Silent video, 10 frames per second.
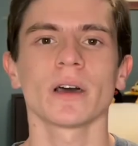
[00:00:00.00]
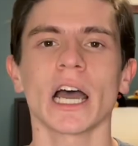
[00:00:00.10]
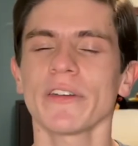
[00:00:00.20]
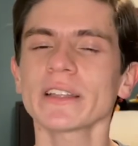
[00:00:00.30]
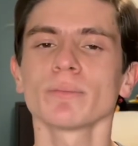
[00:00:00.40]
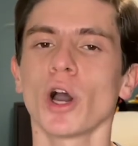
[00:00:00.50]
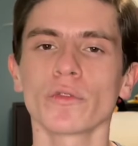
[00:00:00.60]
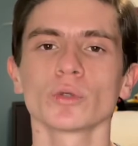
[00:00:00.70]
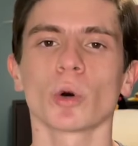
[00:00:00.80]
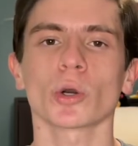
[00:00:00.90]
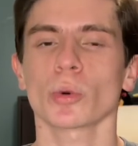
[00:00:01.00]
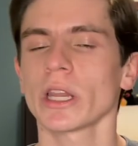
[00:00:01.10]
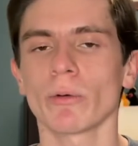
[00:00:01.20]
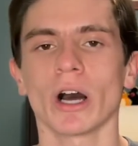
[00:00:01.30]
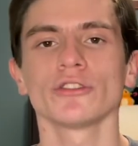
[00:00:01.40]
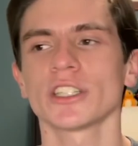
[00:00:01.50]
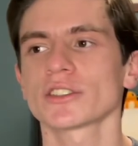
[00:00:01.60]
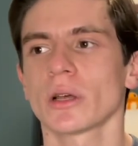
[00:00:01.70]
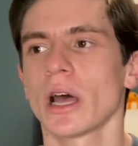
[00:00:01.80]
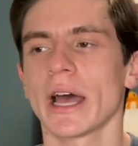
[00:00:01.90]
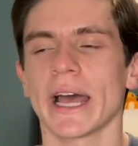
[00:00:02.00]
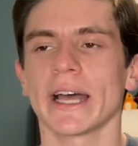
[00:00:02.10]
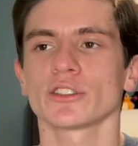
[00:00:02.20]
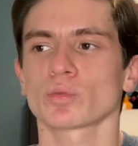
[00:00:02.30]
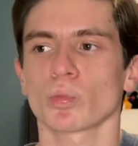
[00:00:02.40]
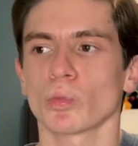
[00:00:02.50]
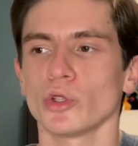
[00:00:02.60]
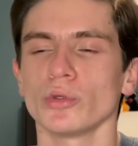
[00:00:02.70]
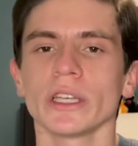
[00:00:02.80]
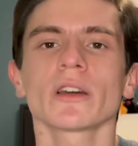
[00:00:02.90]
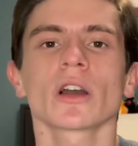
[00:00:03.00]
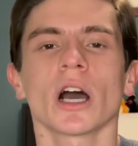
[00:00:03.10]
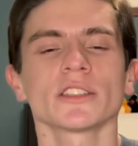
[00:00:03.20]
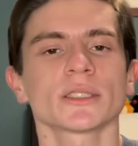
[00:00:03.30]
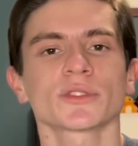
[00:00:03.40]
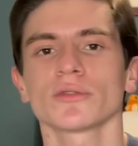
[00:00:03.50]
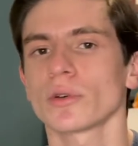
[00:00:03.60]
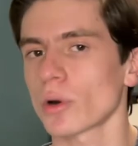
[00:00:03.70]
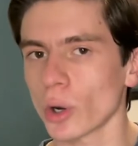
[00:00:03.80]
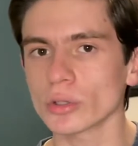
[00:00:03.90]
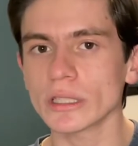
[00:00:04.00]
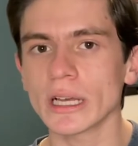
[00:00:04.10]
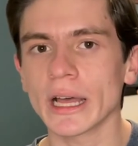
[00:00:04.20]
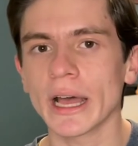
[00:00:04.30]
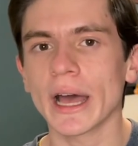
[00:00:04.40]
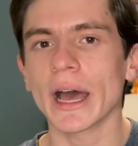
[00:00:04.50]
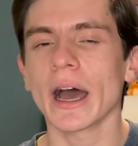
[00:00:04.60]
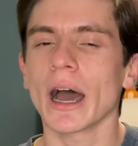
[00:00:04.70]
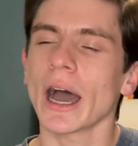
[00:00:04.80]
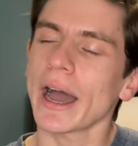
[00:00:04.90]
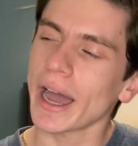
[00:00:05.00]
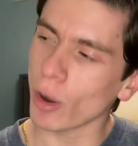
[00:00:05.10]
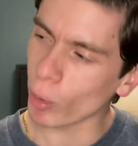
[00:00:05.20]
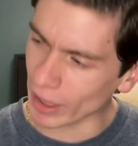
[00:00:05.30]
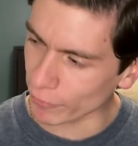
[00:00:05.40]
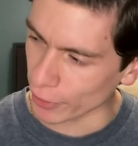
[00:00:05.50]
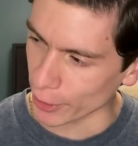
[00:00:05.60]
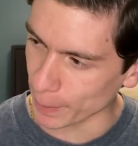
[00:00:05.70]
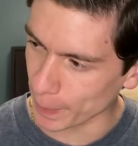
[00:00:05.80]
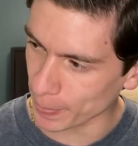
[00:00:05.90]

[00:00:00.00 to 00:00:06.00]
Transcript: I think both could work really well just as unique concepts on their own. However,